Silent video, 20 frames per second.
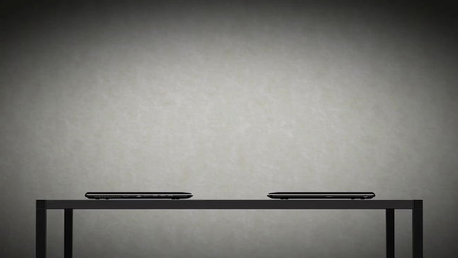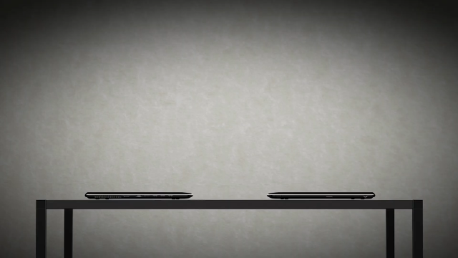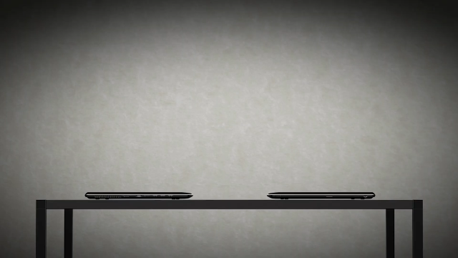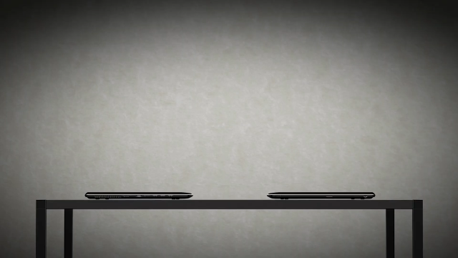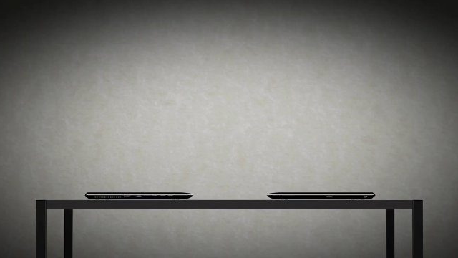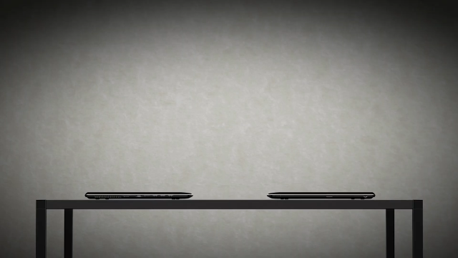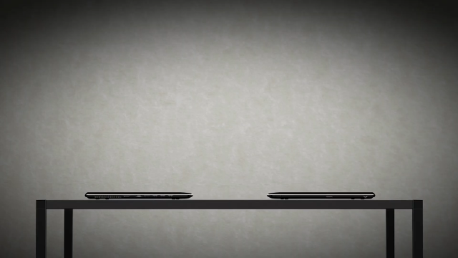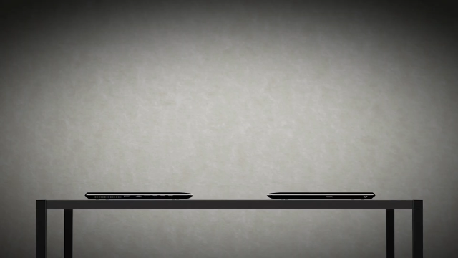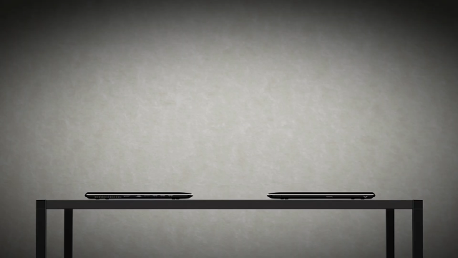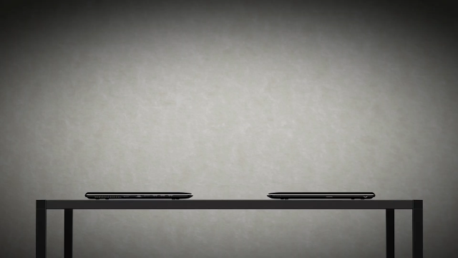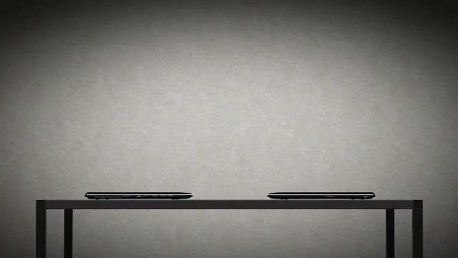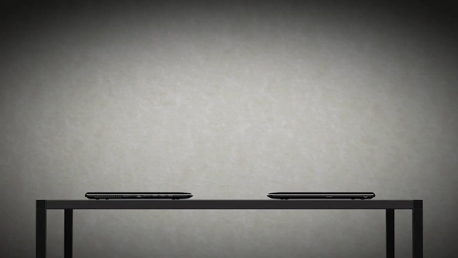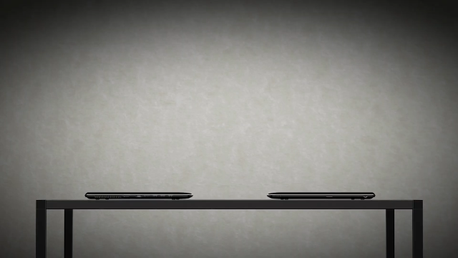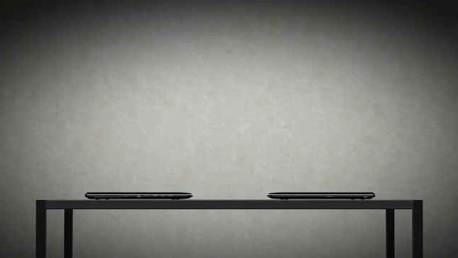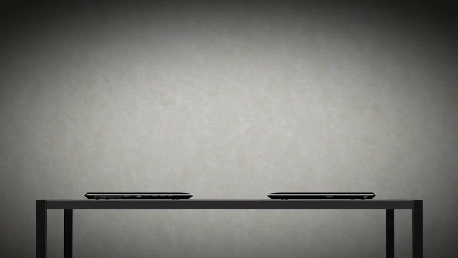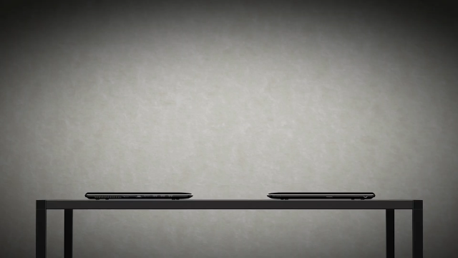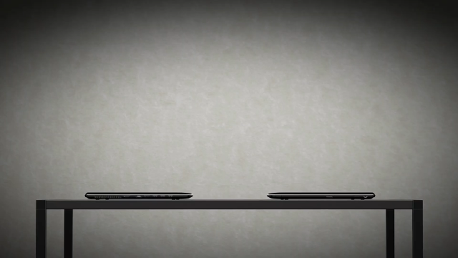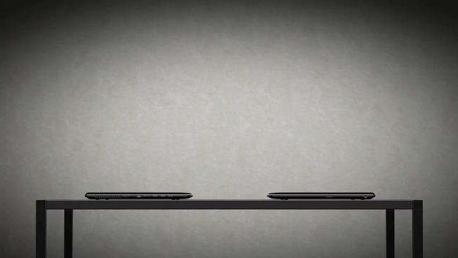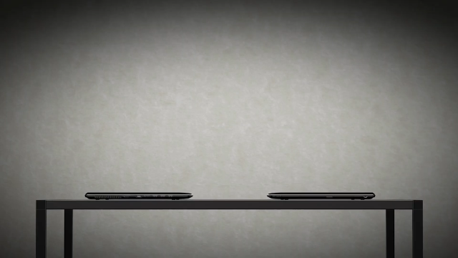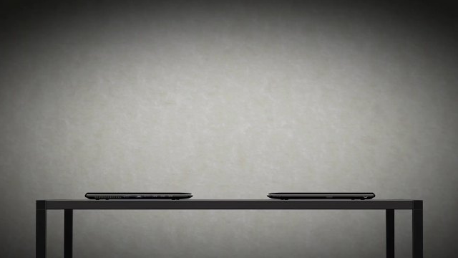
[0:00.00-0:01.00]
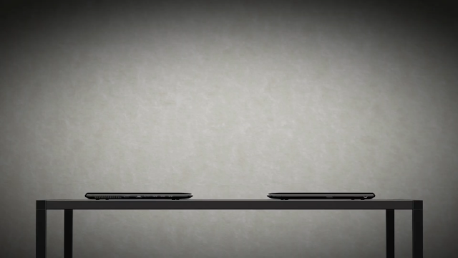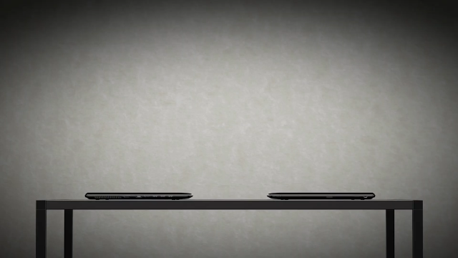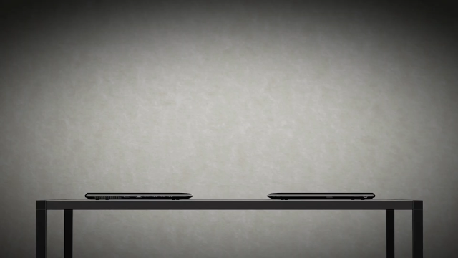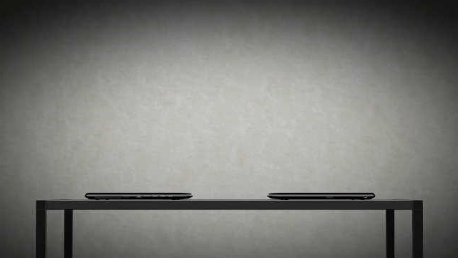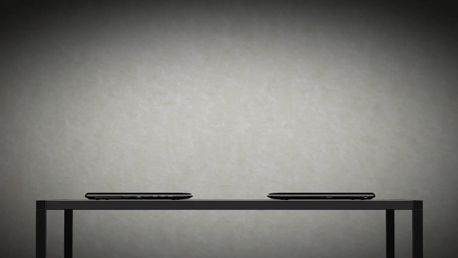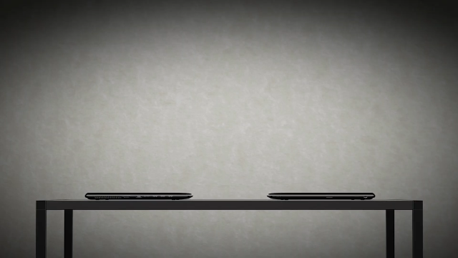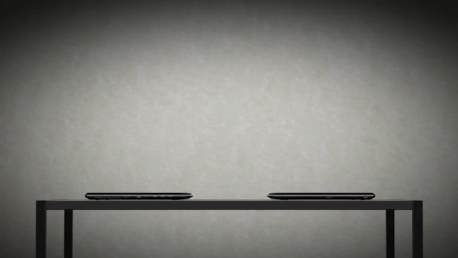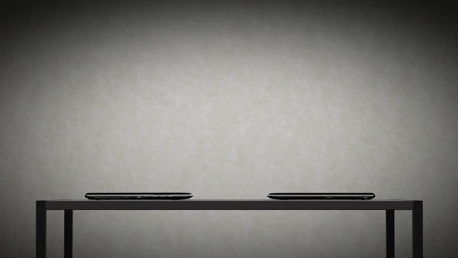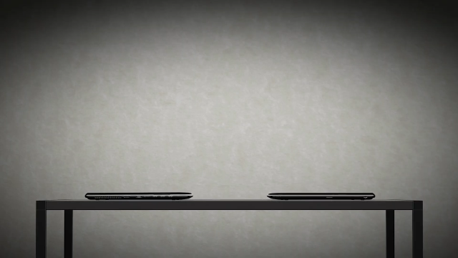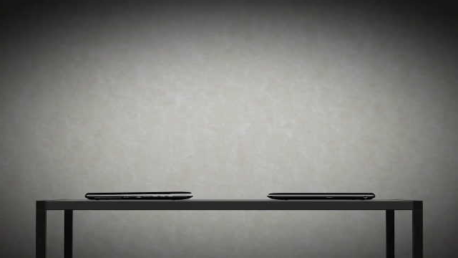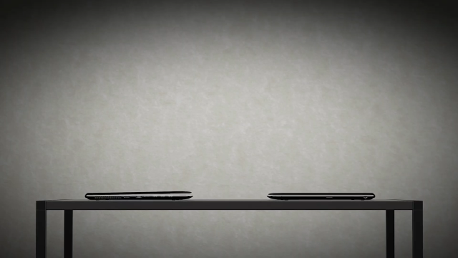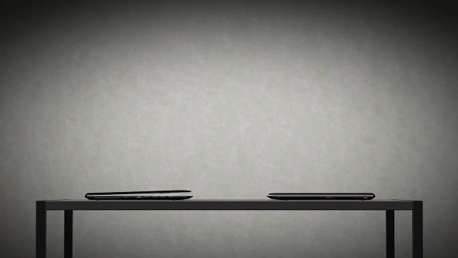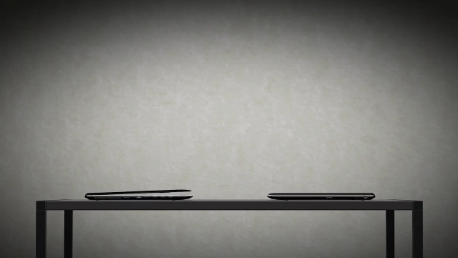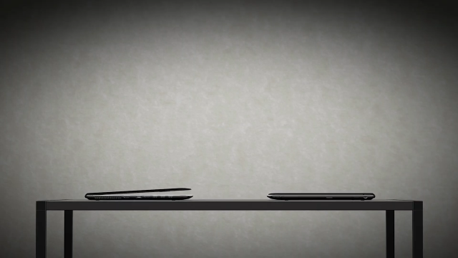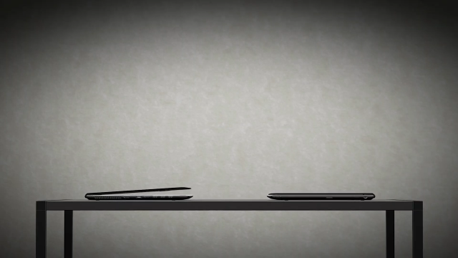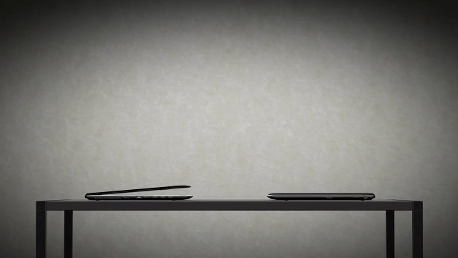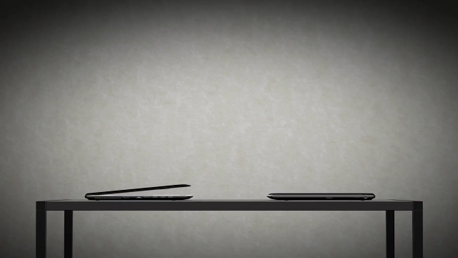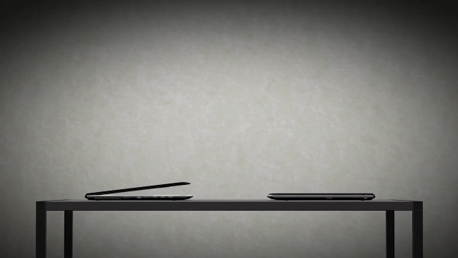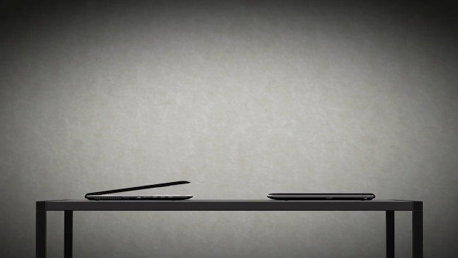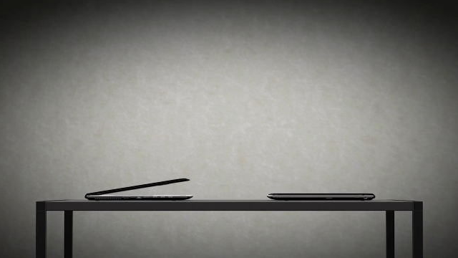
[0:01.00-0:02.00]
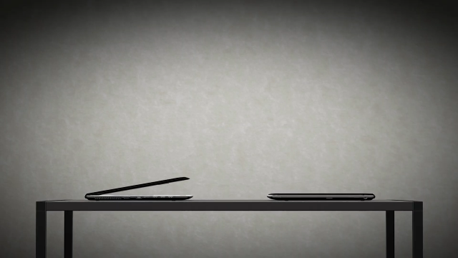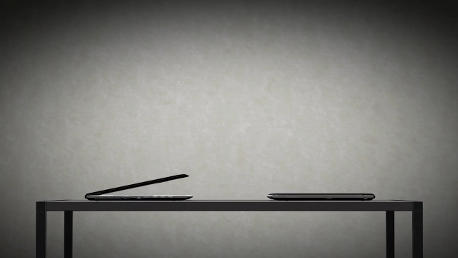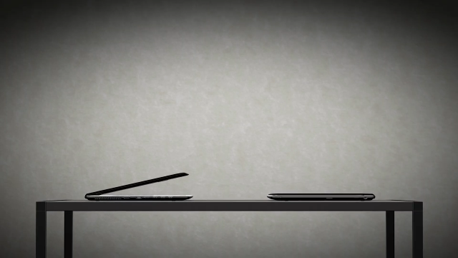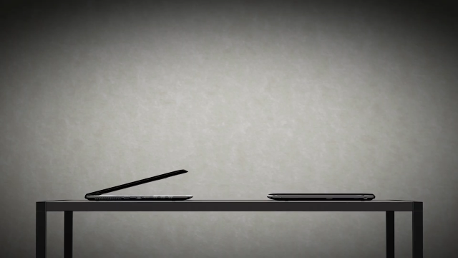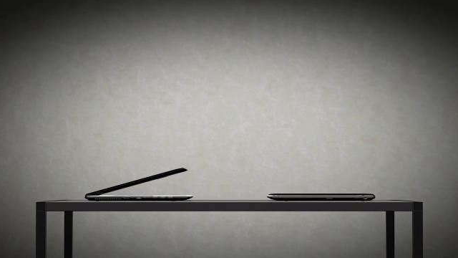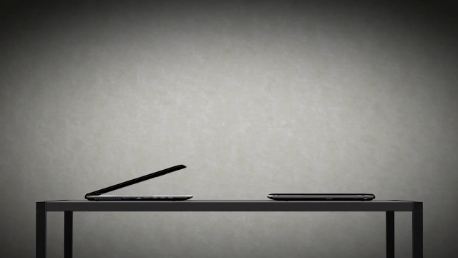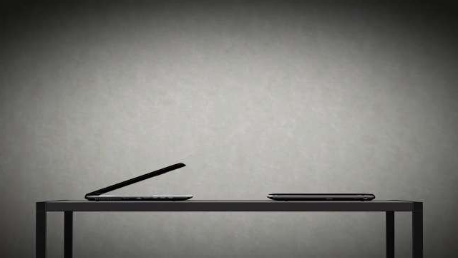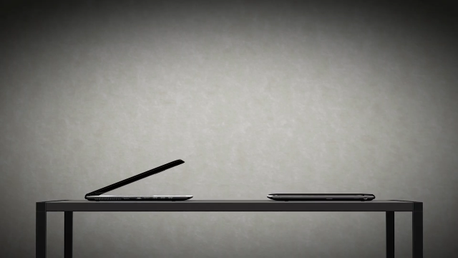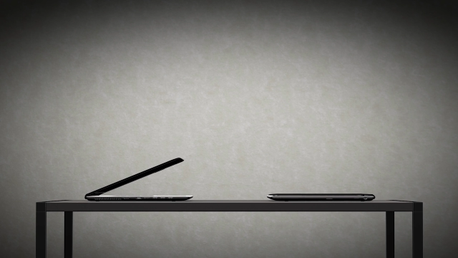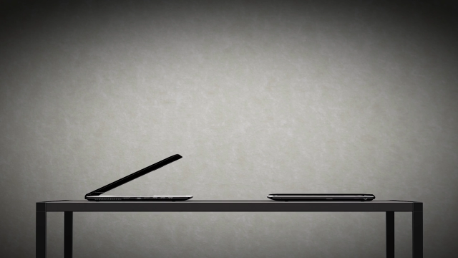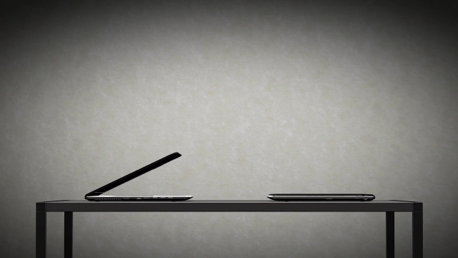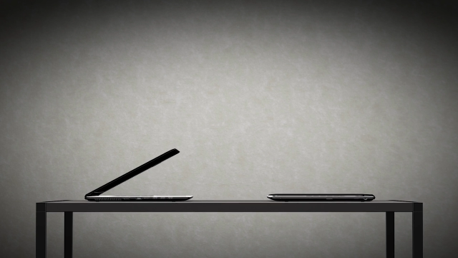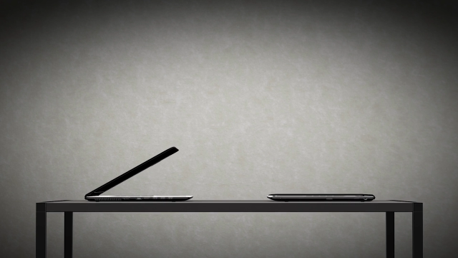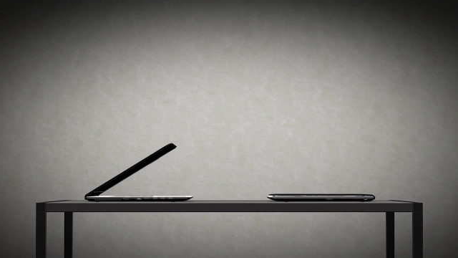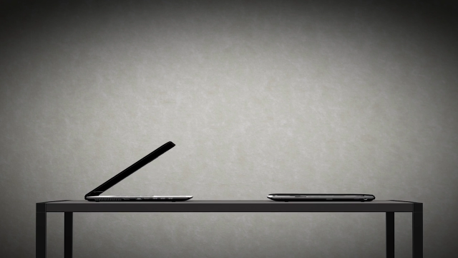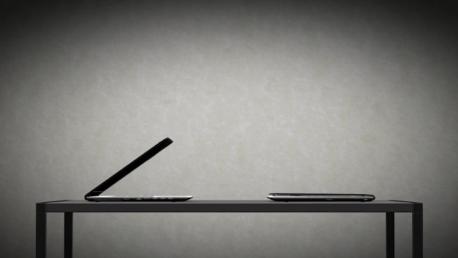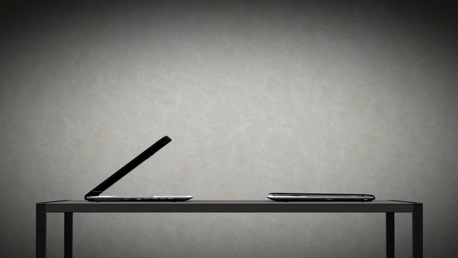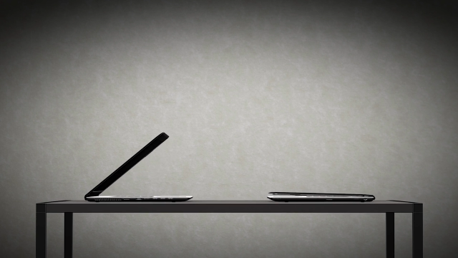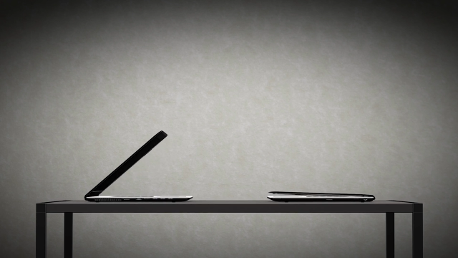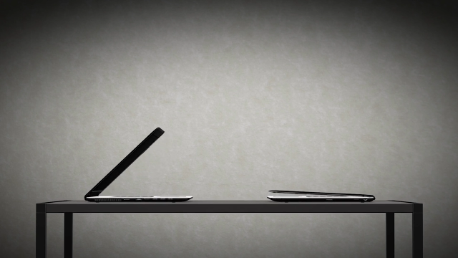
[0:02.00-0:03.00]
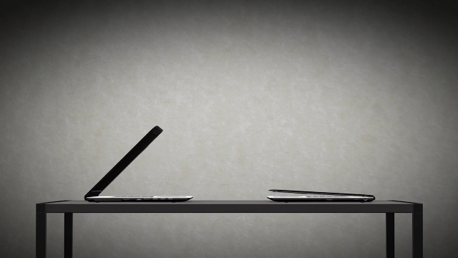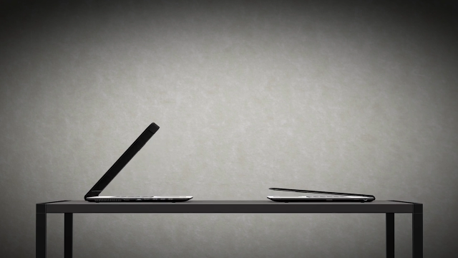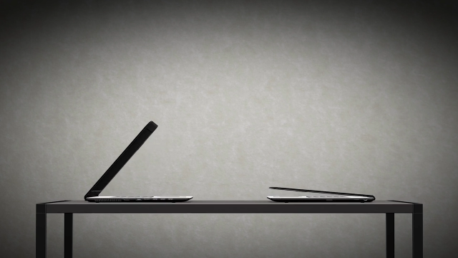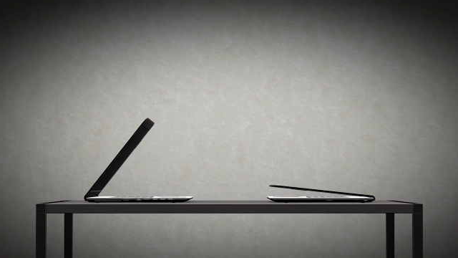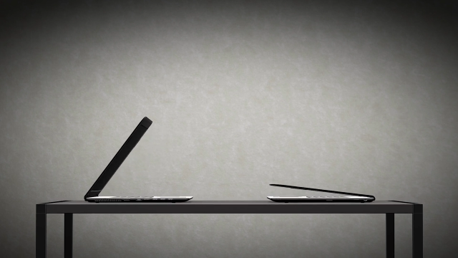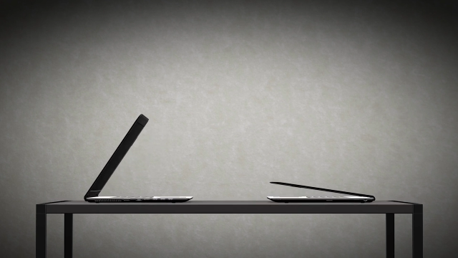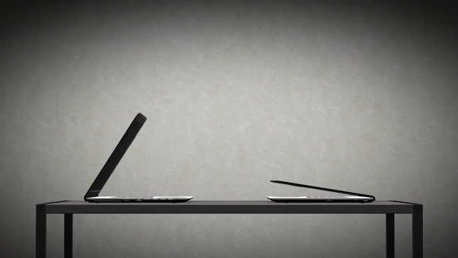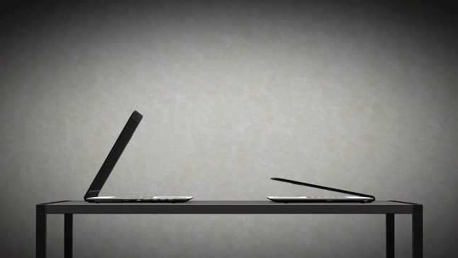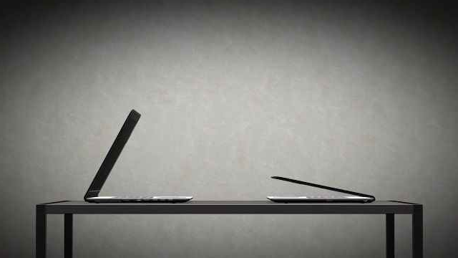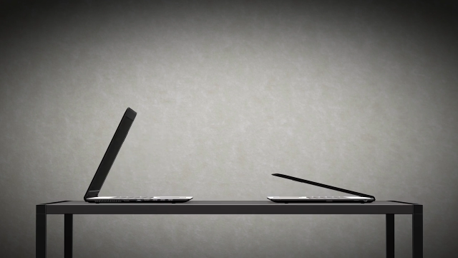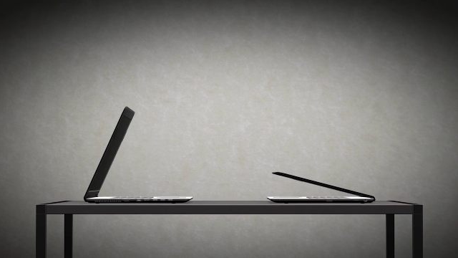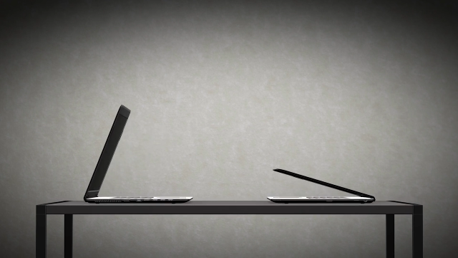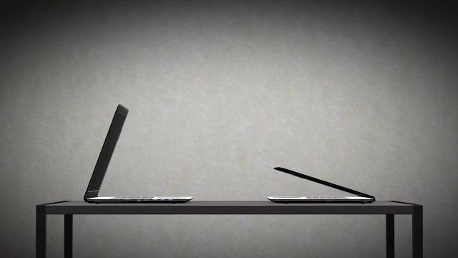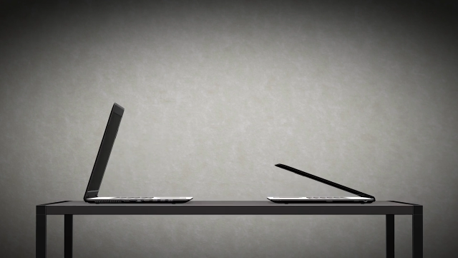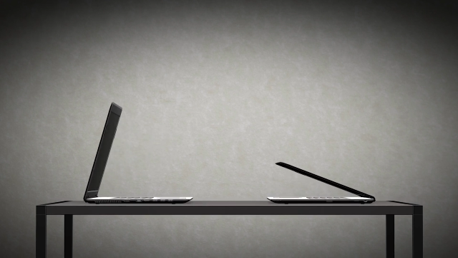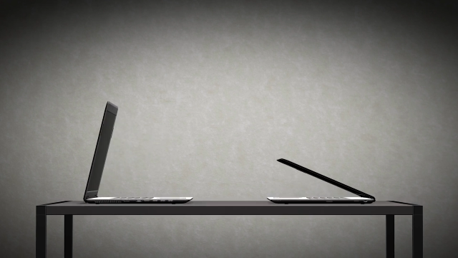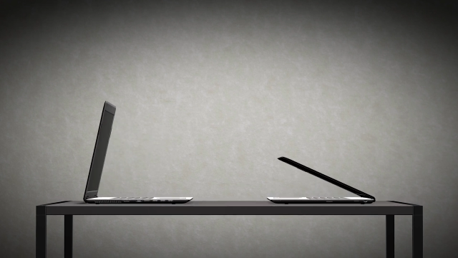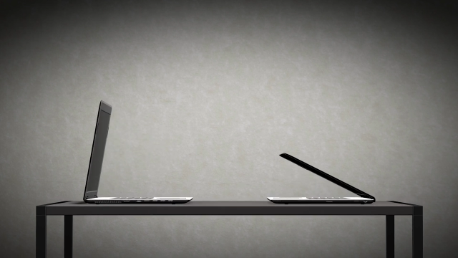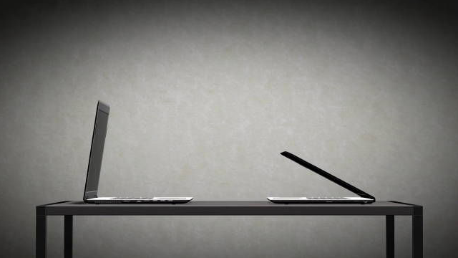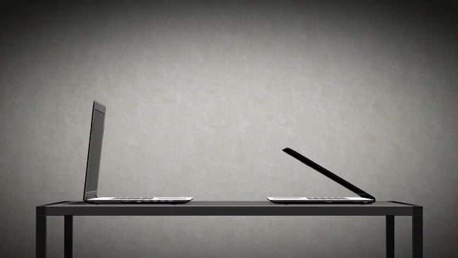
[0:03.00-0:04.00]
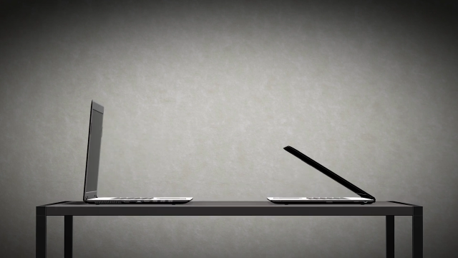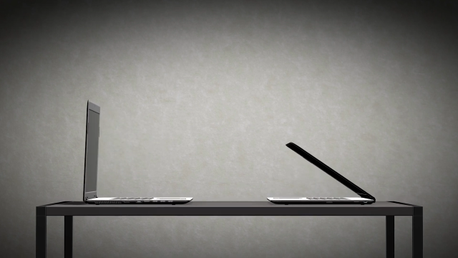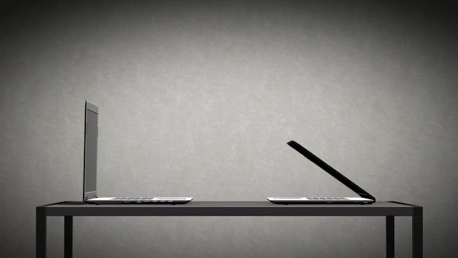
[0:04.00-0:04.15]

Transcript: No face is visible, so there are no lips to read.